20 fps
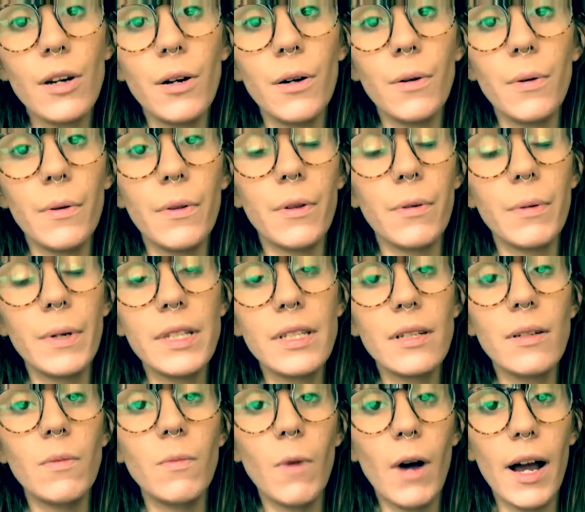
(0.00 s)
So the
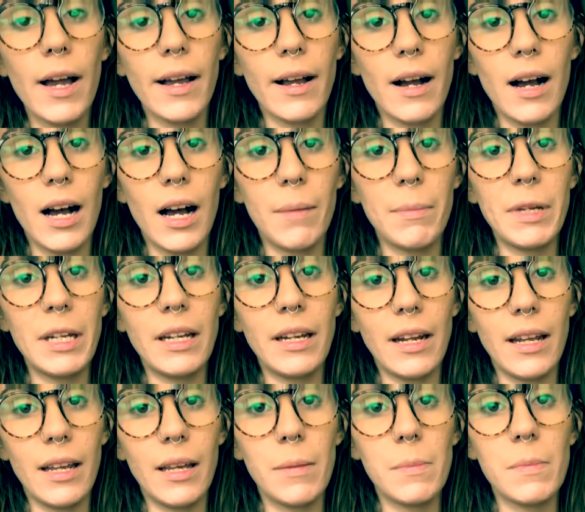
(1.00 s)
reason why common
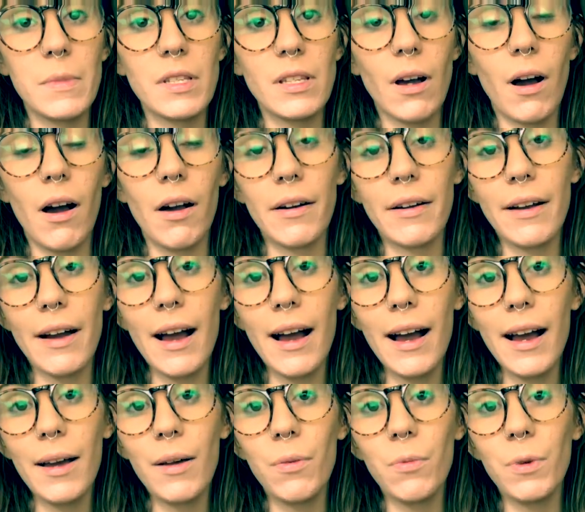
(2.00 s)
names are
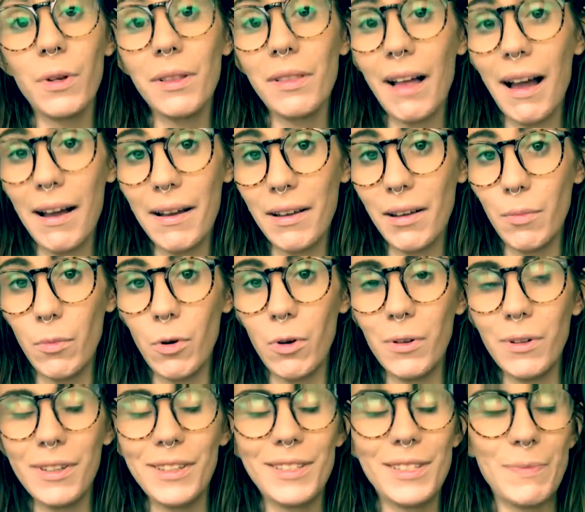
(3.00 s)
not
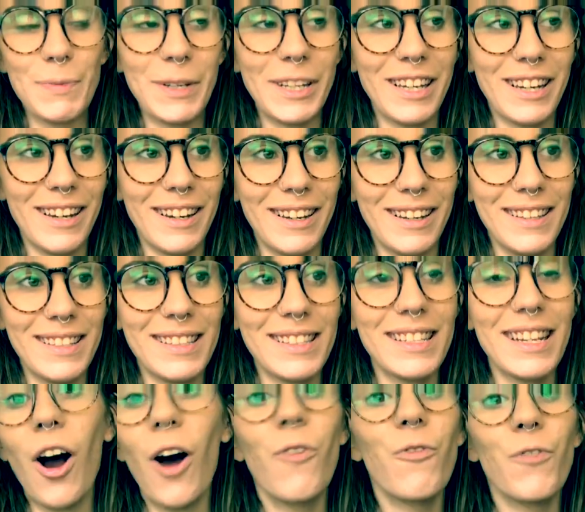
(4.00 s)
reliable is because,